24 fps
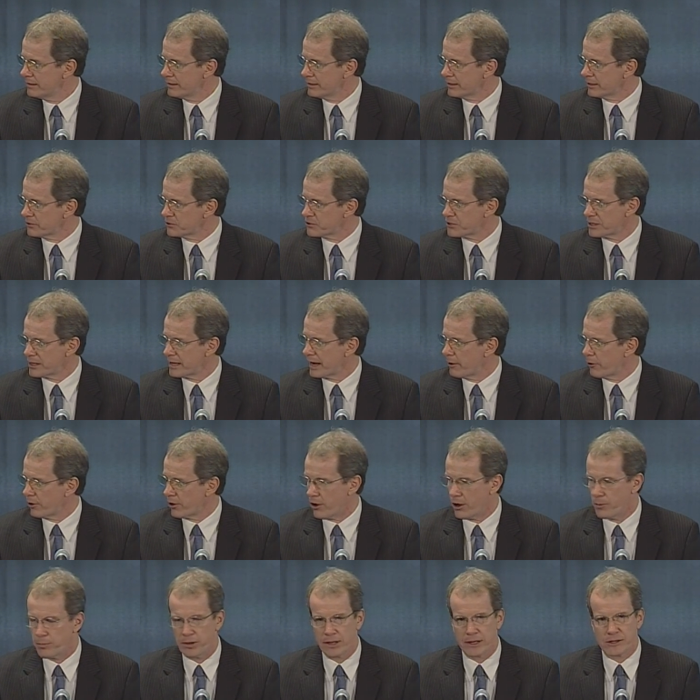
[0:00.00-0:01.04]
you know, seeing how it
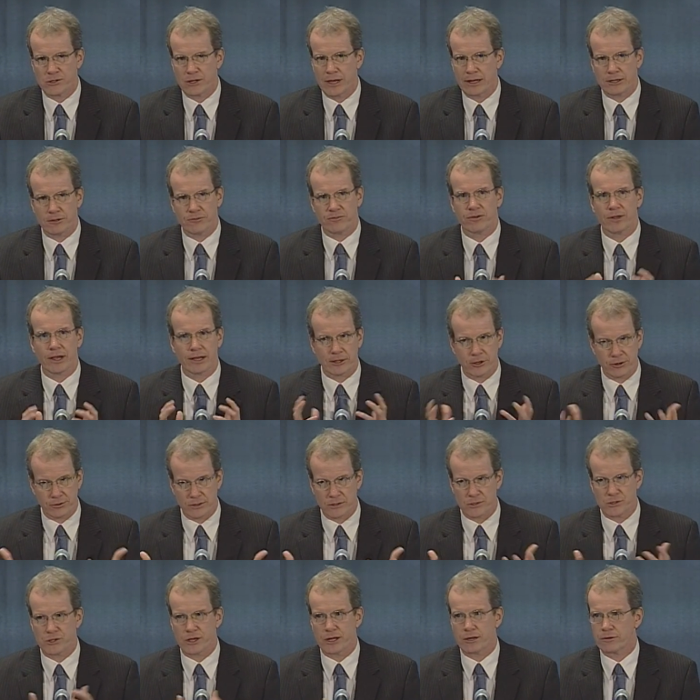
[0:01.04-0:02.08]
all plays out. You feel like you're in
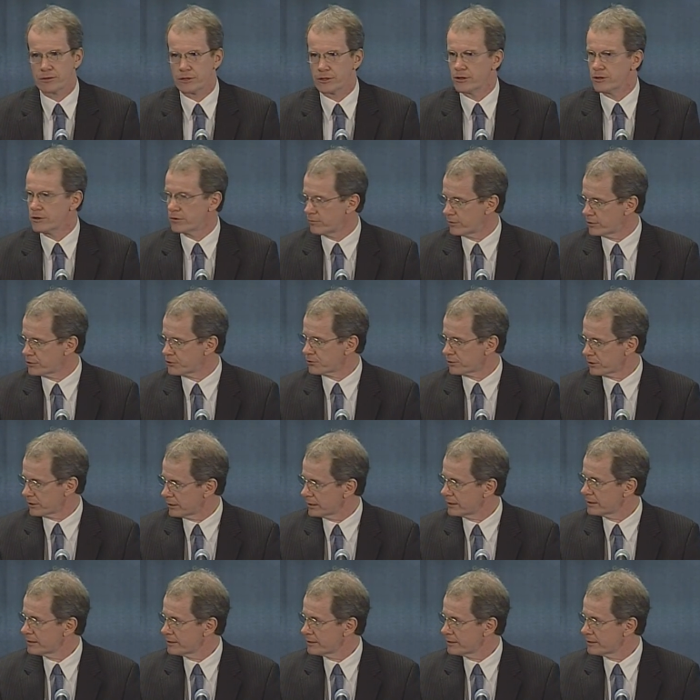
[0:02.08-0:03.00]
the center of the universe, really.